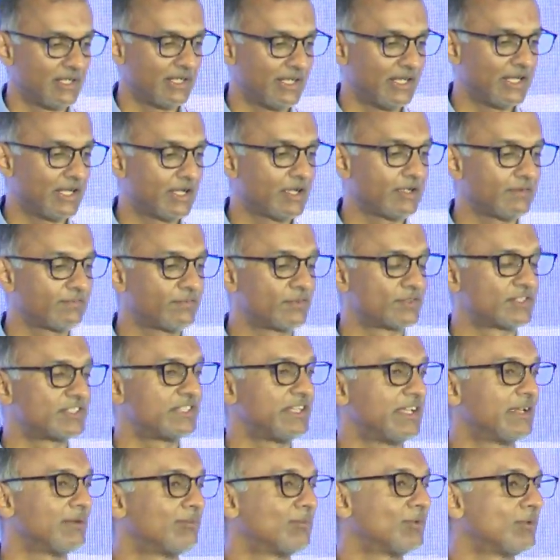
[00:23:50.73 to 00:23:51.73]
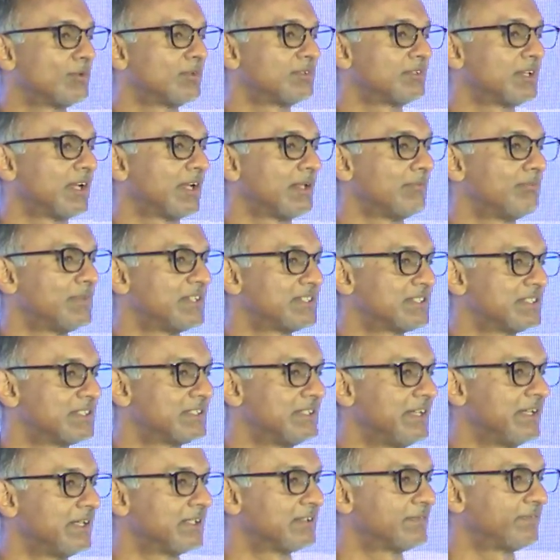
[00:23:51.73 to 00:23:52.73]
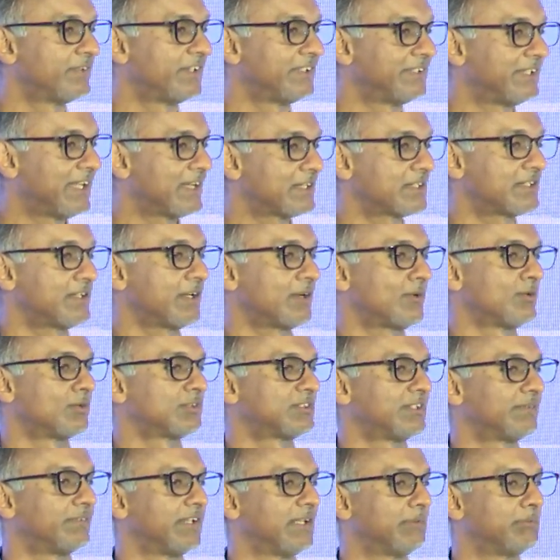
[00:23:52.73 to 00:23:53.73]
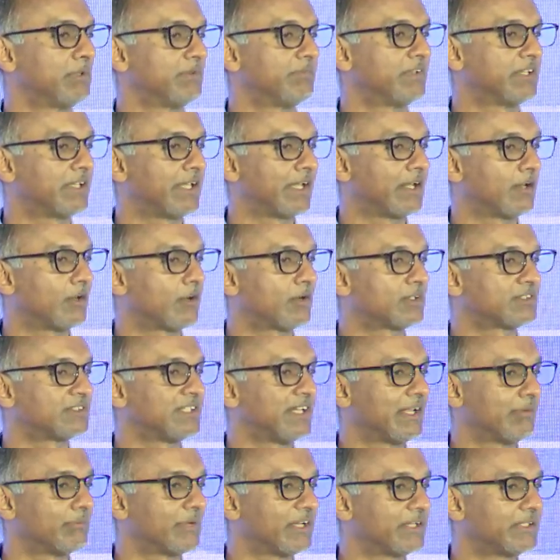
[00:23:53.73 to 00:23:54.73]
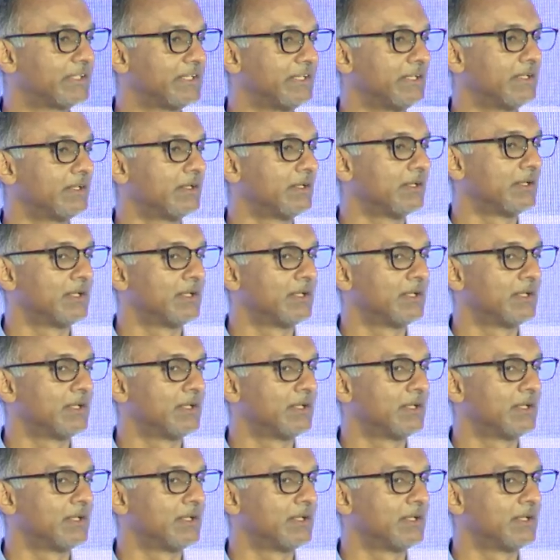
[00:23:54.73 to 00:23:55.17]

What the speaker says: AI for CMOs and business leaders, fantastic course available with Kellogg's and MIT.